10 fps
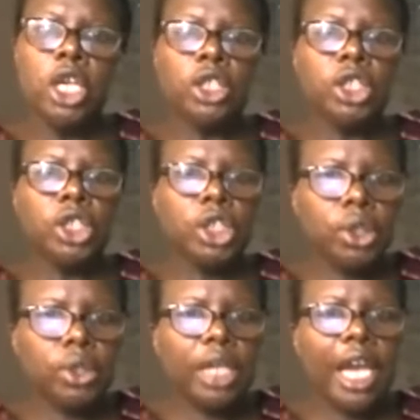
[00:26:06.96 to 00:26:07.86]

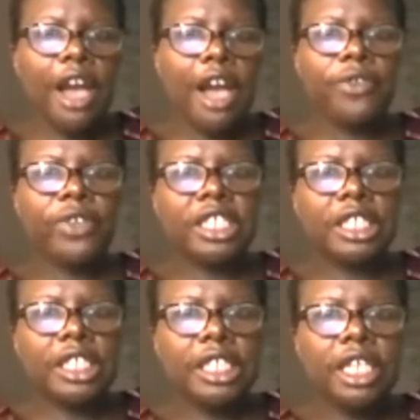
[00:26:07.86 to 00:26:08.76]
should have
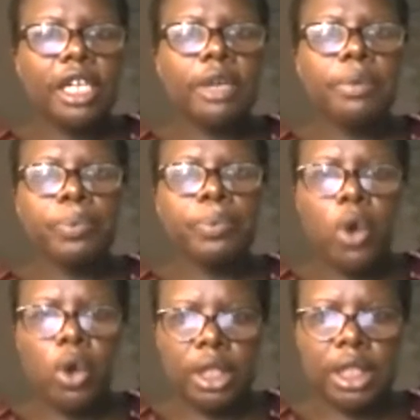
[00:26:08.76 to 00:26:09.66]
clear
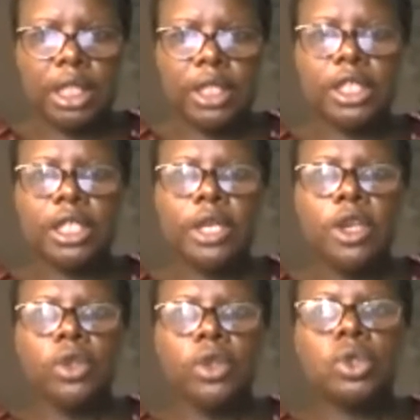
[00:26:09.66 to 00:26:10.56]
policies
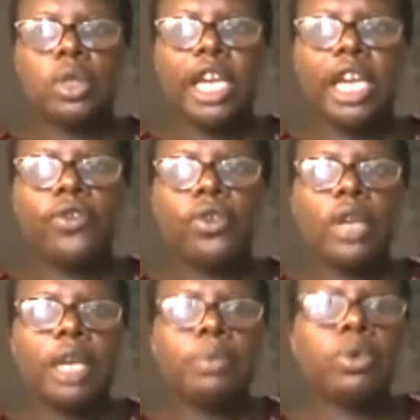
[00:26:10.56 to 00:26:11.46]
to guide
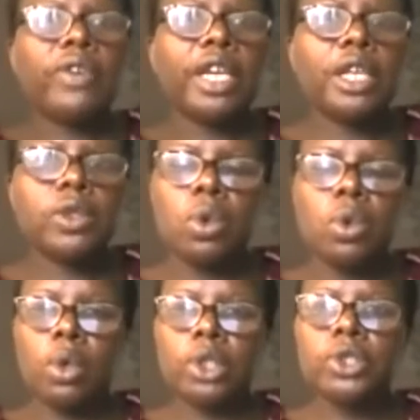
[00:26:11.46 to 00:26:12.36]
frontline providers
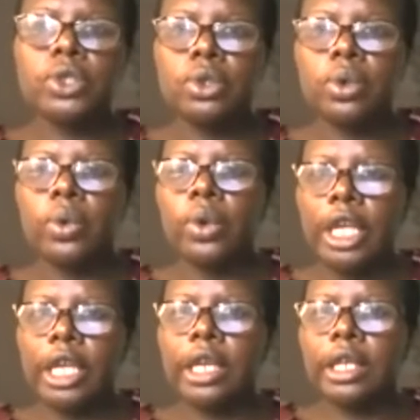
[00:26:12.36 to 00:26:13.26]
on what to do
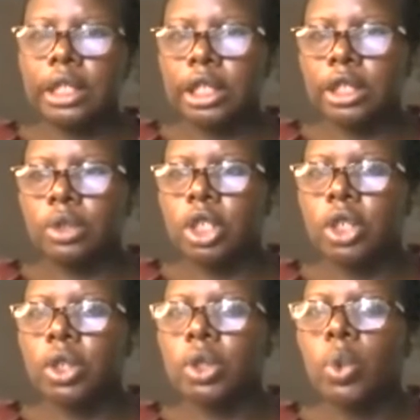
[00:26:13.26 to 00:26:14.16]
in
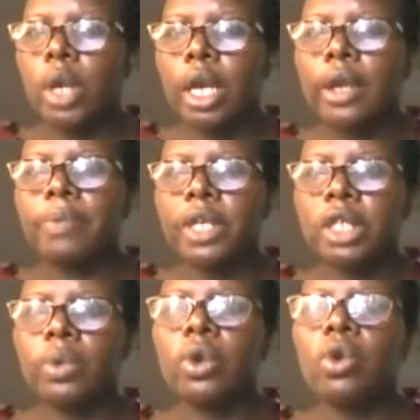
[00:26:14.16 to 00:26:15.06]
situations where a
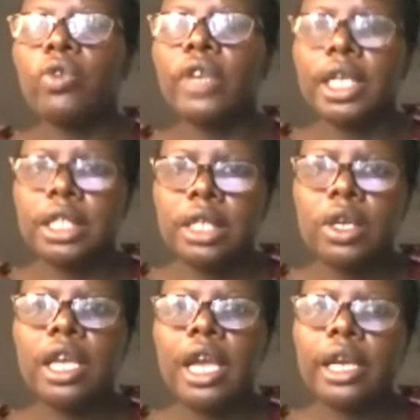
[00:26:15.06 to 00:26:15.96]
patient with COVID-19
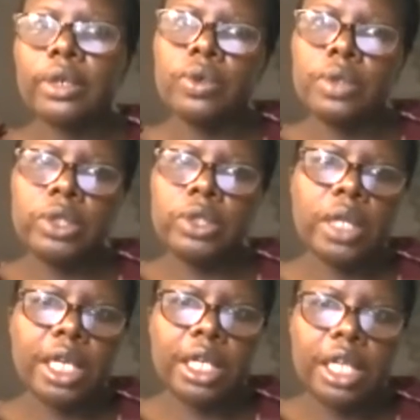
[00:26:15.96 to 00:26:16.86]
goes into a
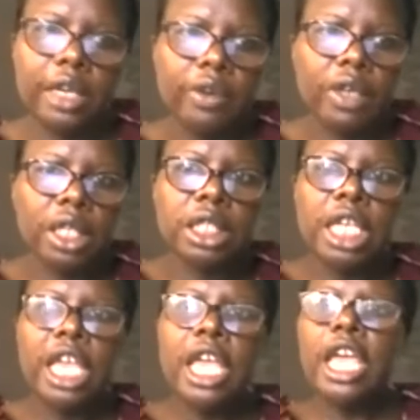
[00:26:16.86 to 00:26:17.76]
cardiac arrest.
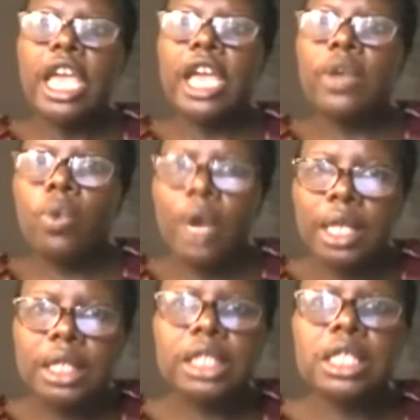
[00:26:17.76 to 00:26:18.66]
And
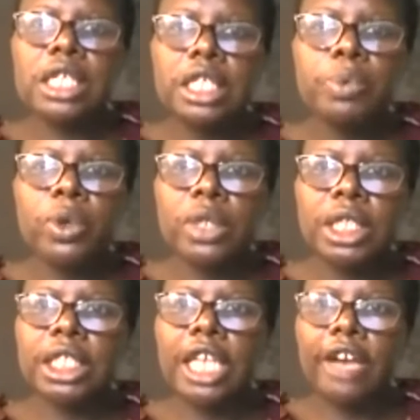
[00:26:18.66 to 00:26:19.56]
once these
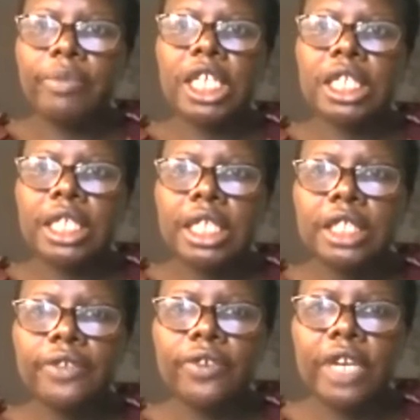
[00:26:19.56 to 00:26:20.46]
policies have been clearly
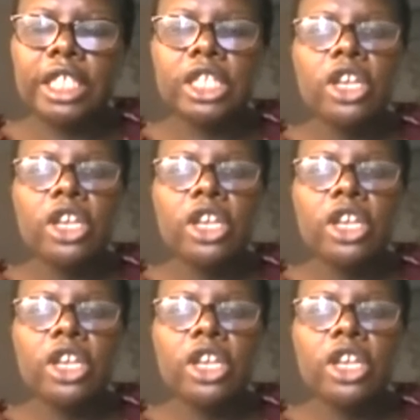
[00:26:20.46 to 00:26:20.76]
defined,